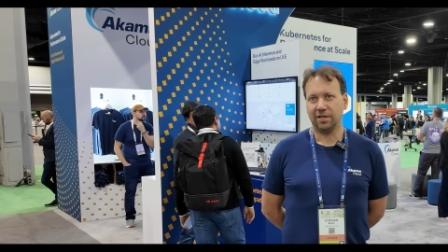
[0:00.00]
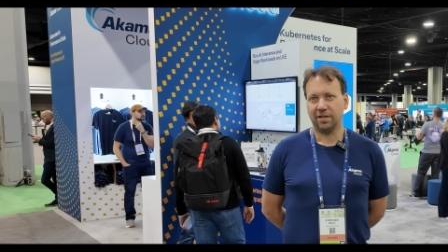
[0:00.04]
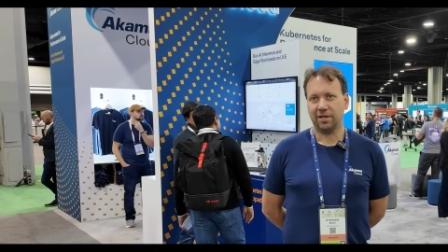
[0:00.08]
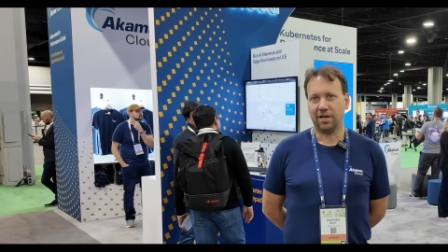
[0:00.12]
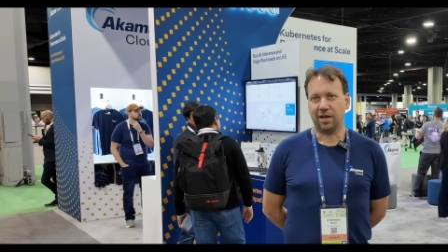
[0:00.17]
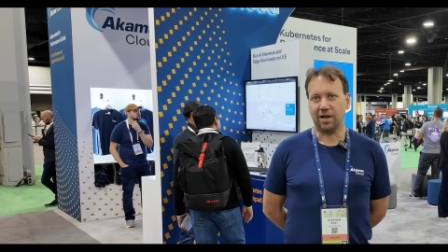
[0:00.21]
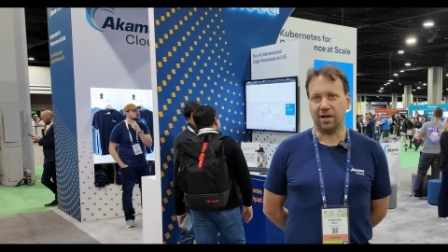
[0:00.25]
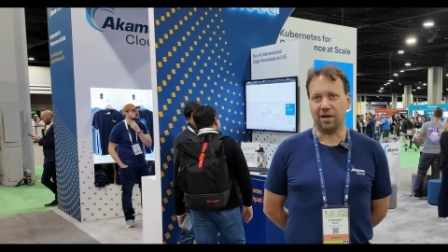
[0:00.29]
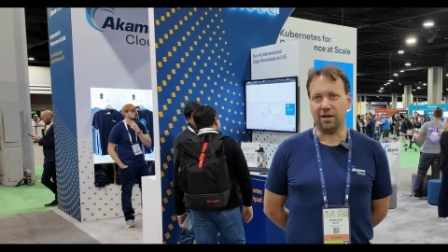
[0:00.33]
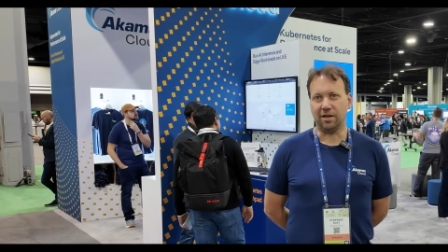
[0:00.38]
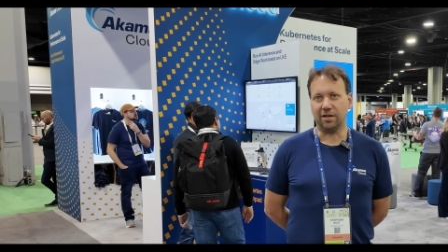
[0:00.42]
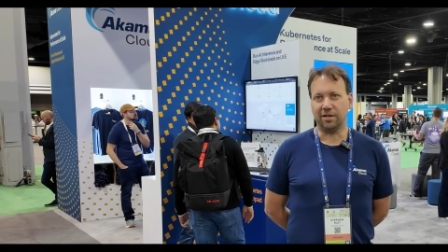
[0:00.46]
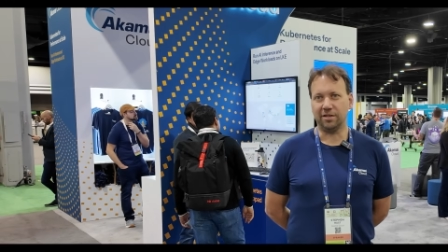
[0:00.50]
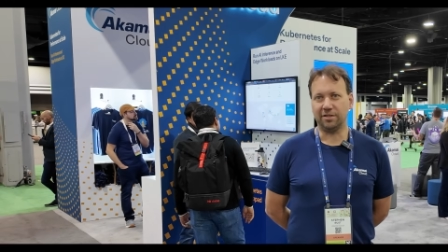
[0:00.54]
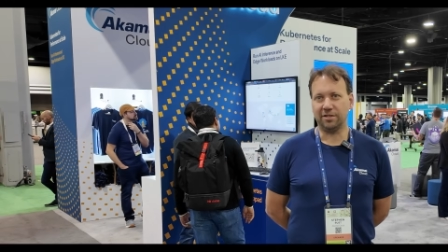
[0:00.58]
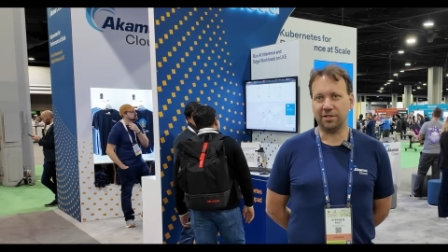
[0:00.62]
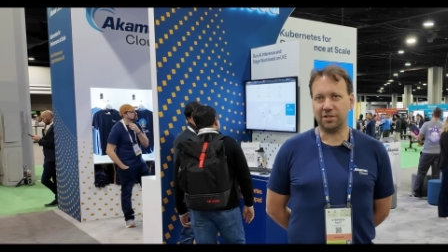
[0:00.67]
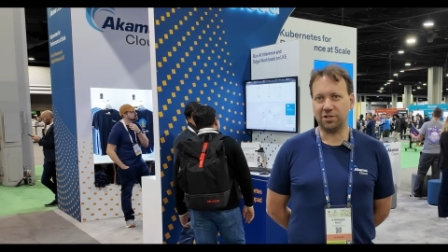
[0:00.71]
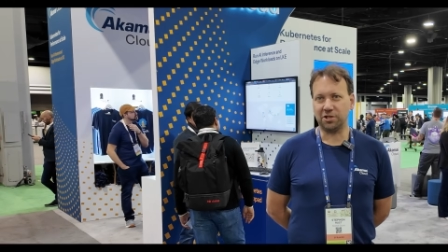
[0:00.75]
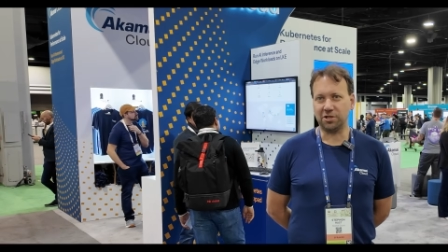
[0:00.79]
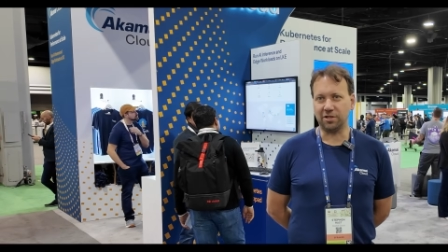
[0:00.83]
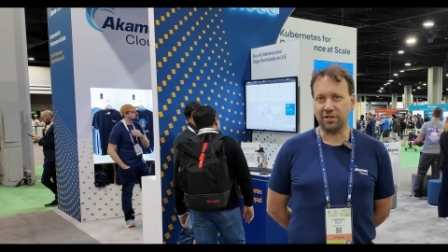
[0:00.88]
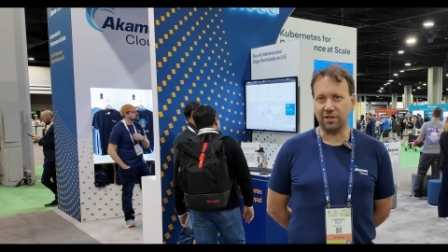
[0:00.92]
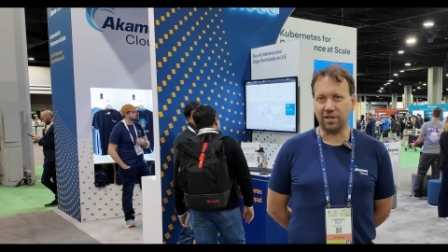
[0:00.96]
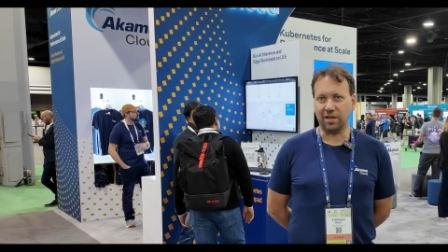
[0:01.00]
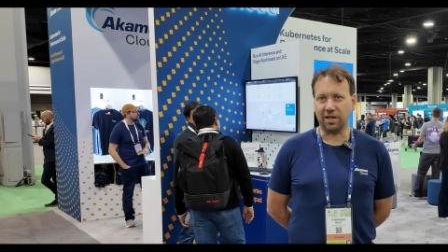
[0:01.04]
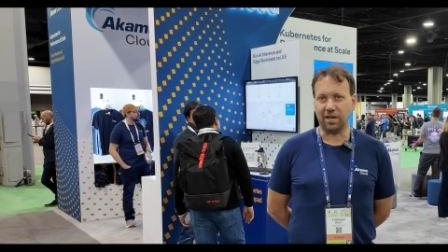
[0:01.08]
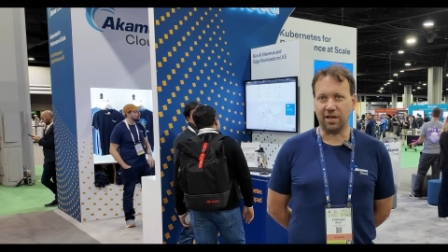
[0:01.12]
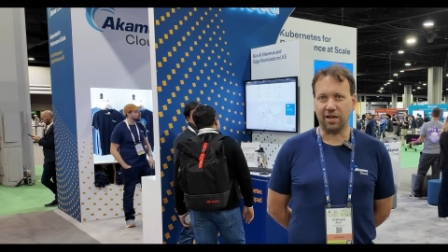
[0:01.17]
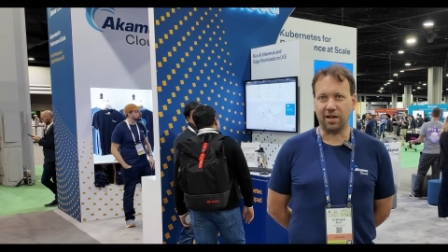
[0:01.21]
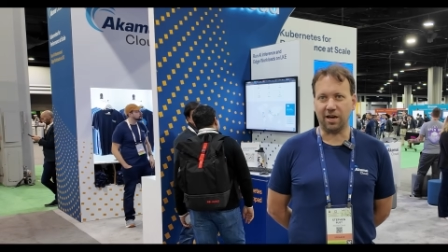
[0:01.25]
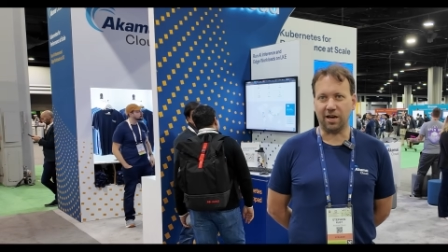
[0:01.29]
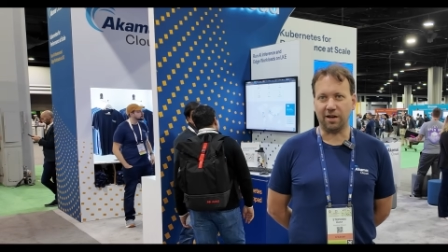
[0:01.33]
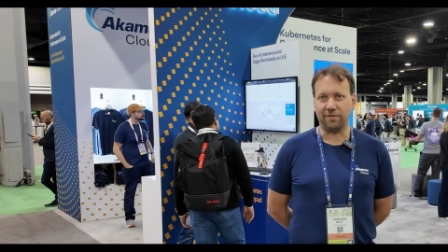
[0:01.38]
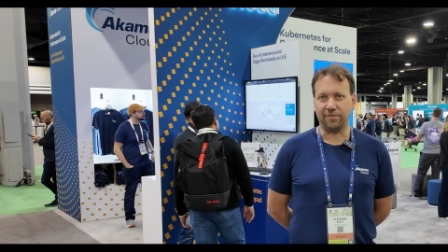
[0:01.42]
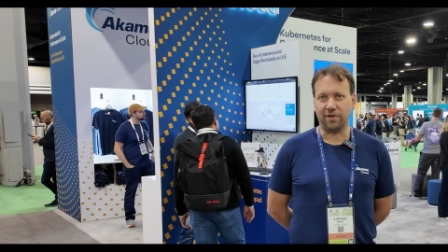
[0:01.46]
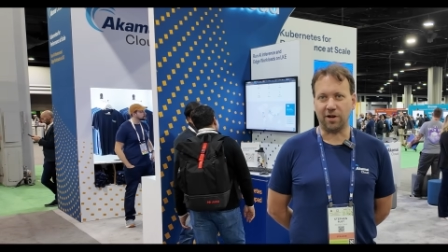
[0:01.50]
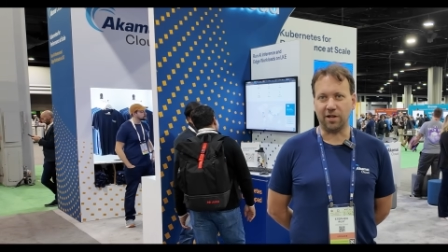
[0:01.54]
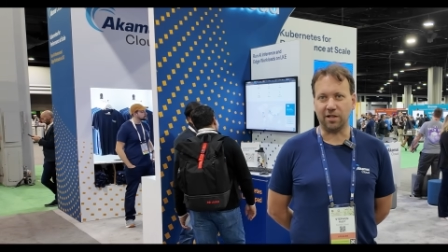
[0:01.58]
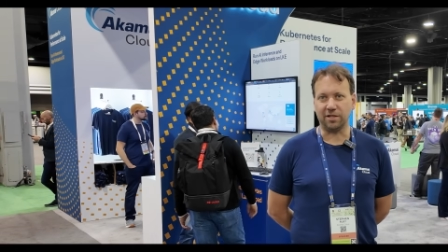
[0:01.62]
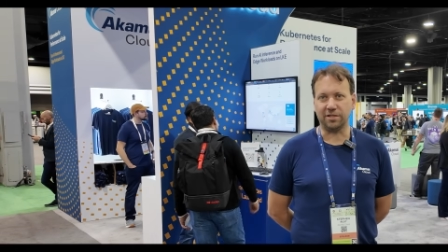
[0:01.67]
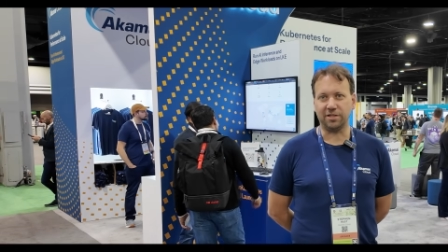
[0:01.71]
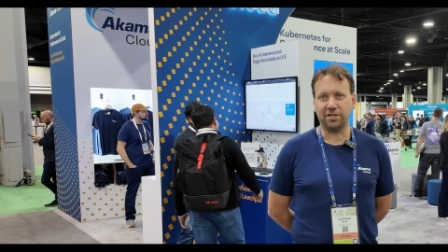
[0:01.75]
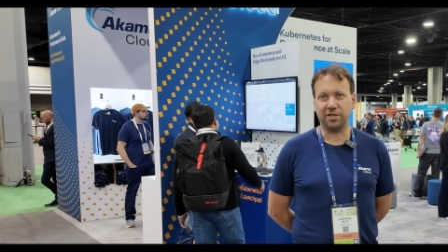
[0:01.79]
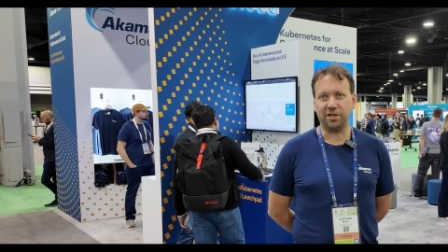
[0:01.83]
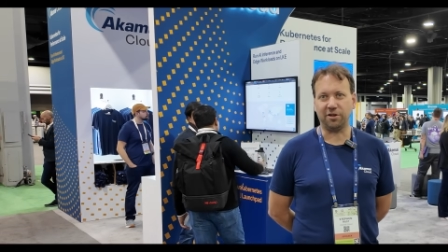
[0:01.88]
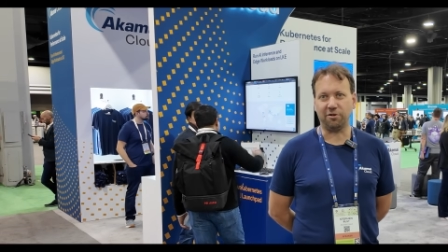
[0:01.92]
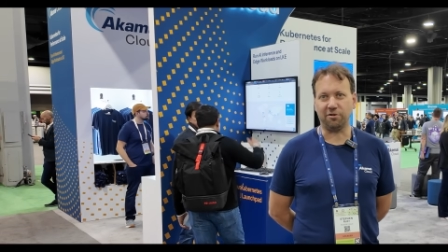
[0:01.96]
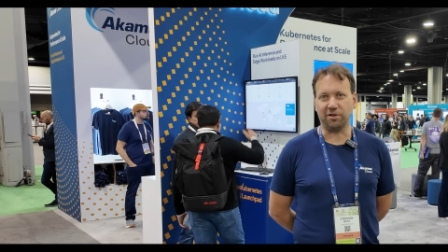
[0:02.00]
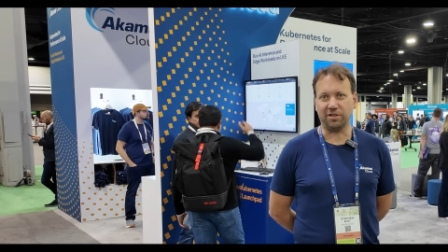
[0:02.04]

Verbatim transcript: Uh, additionally, I volunteer